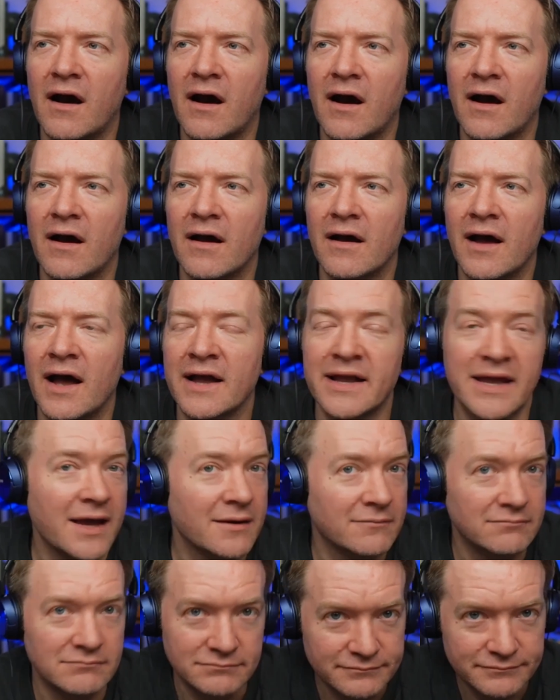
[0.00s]
again,
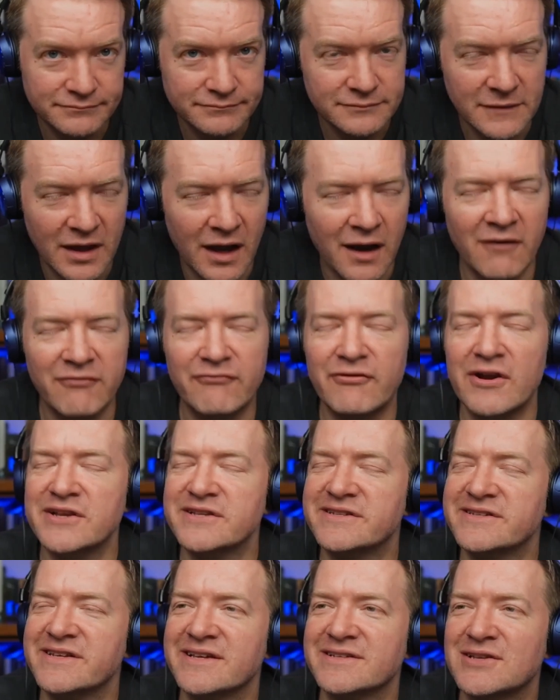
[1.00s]
our friend
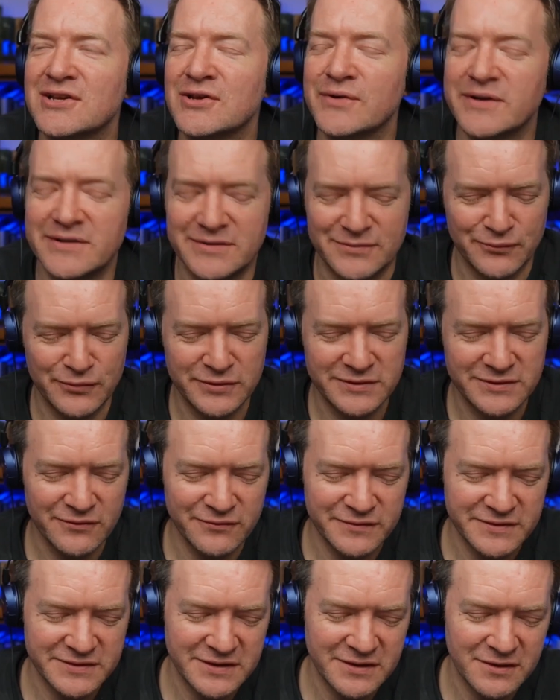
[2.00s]
C.S. Lewis was
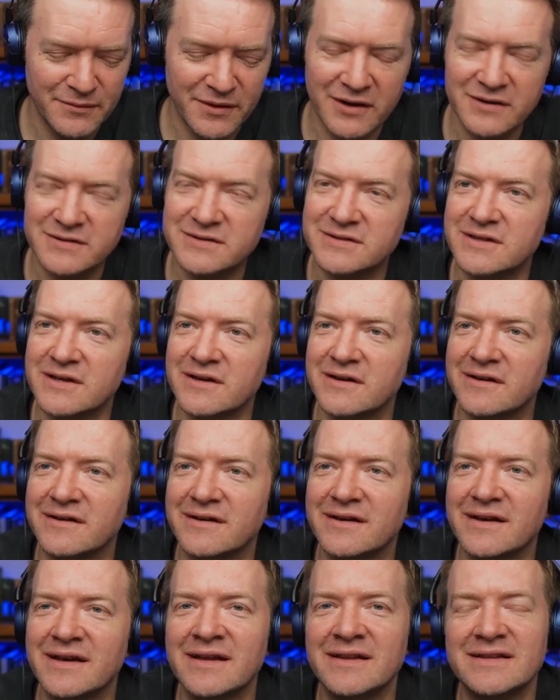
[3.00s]
obviously the master
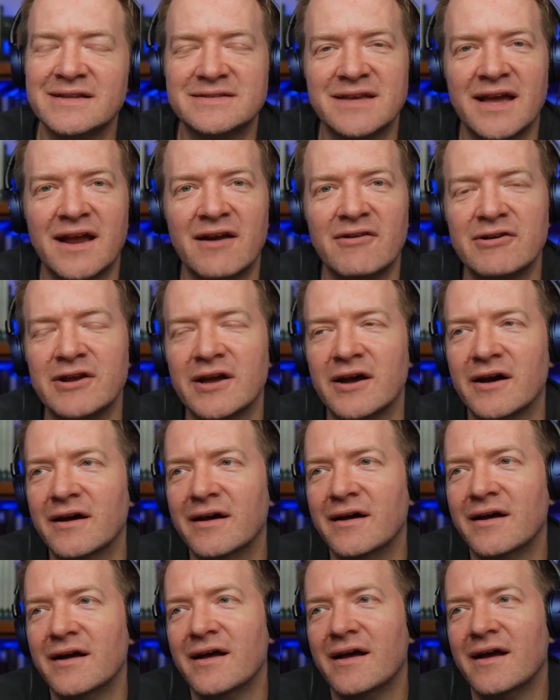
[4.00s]
in this area.
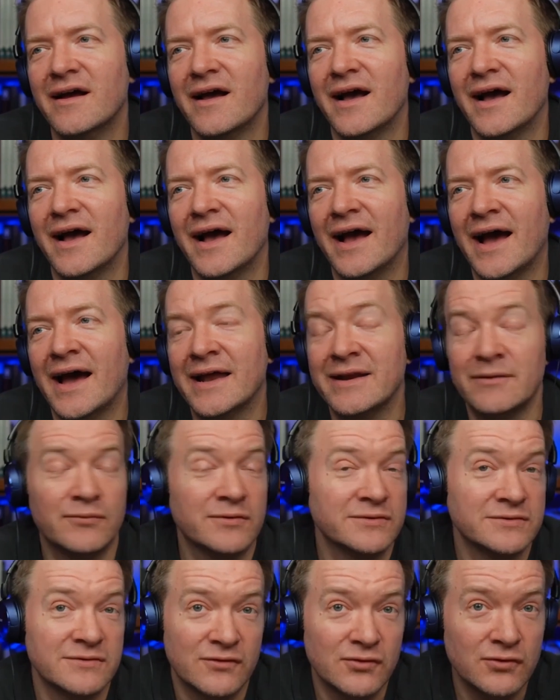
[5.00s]
And it
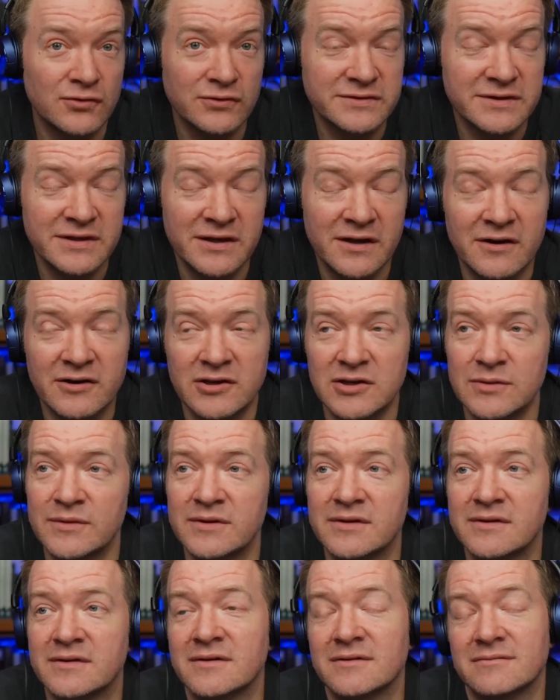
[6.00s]
was, of course, the
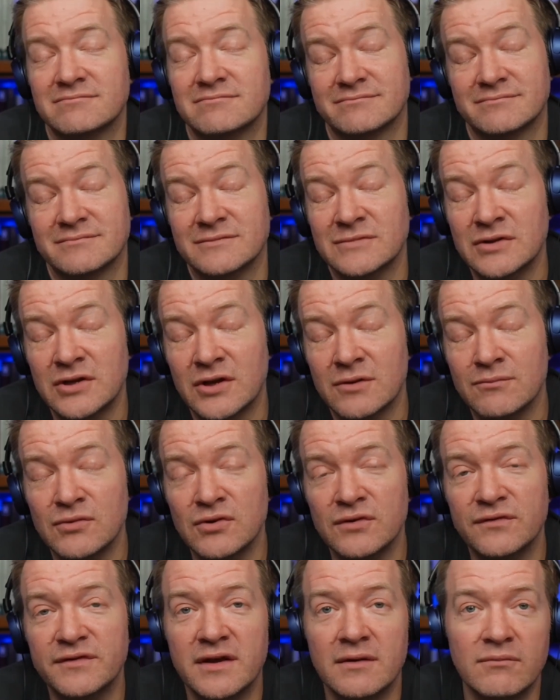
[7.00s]
argument that,
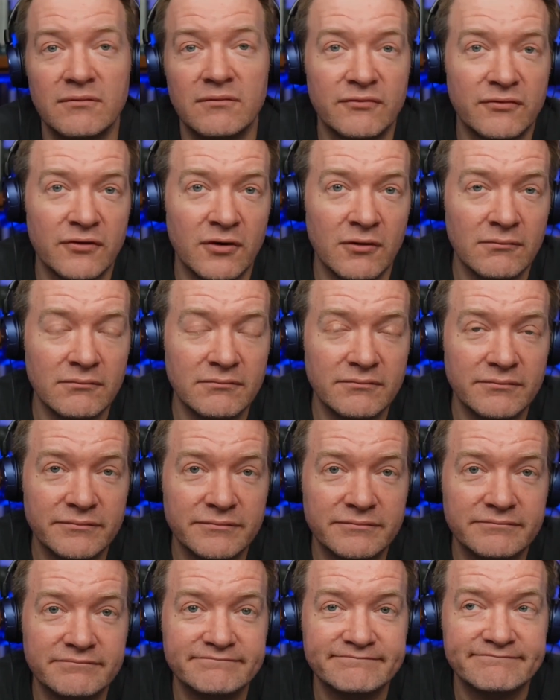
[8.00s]
moved him from
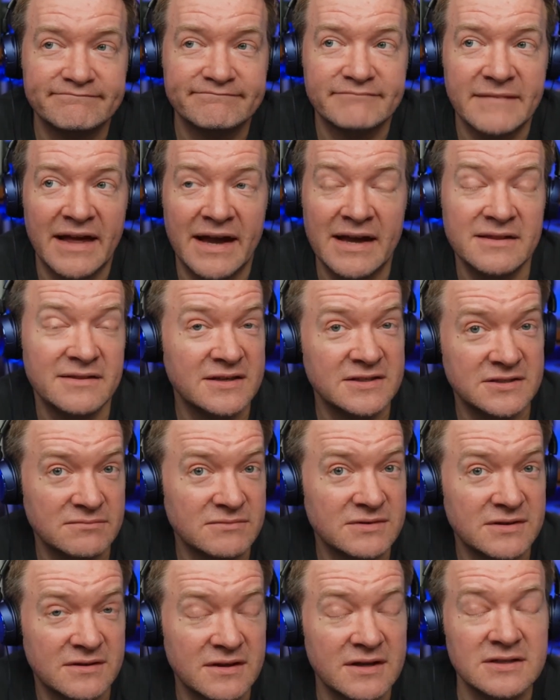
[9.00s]
atheism to
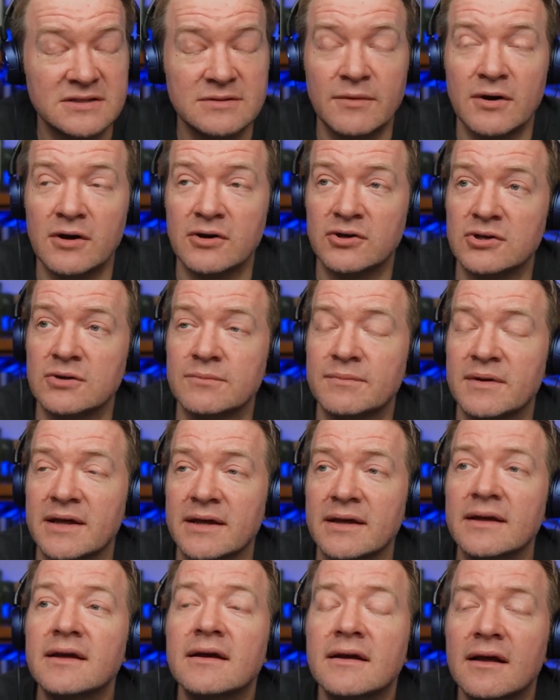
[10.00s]
theism,
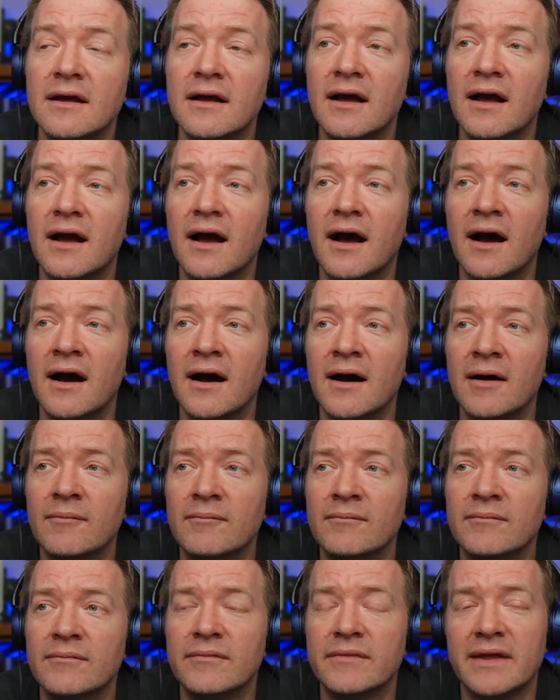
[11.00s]
arguably.
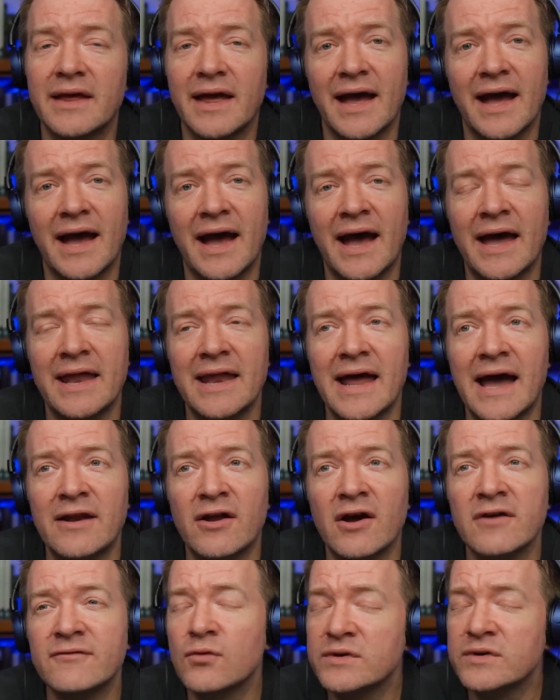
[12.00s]
And
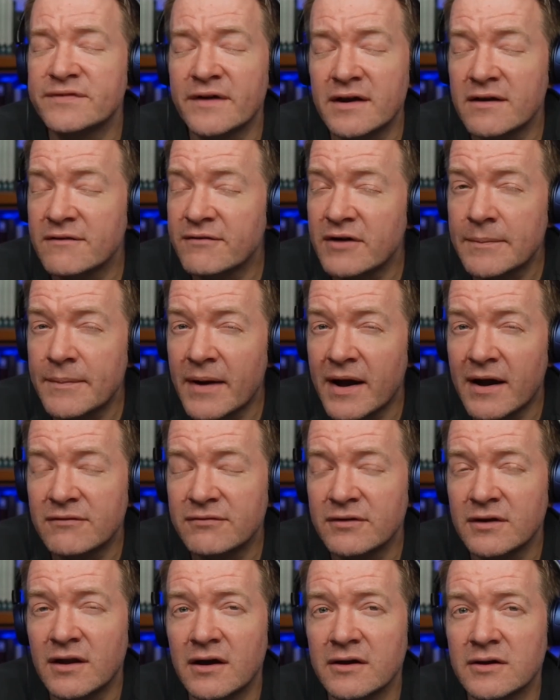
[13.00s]
I've always found it a very
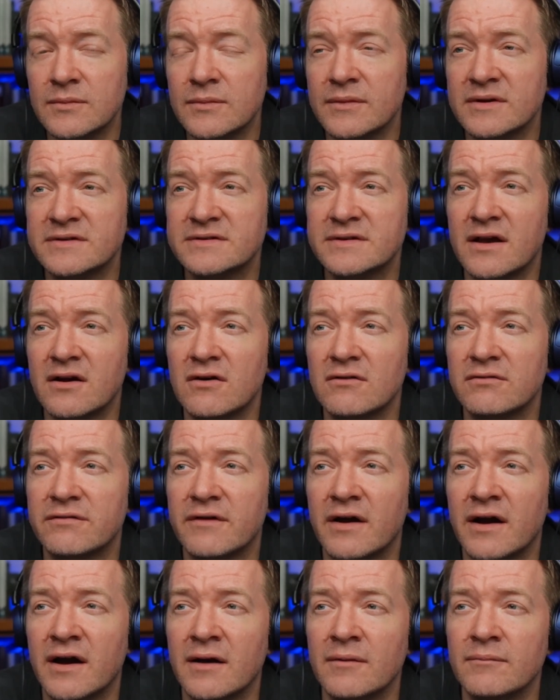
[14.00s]
powerful argument myself,
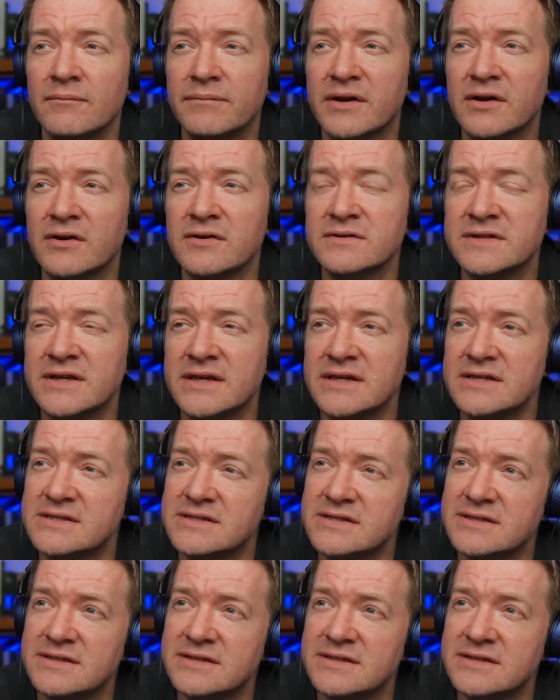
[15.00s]
because it